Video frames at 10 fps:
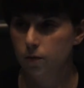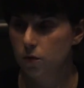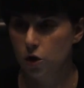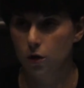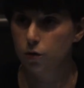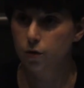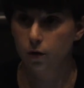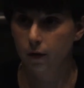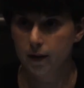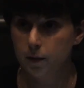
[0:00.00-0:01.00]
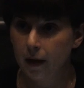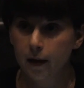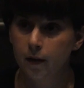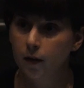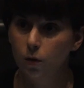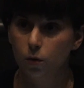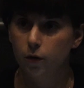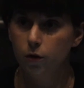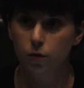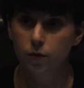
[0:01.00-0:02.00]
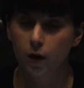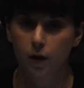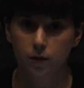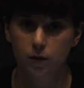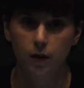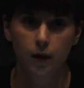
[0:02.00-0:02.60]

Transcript: children are asthmatic or you've got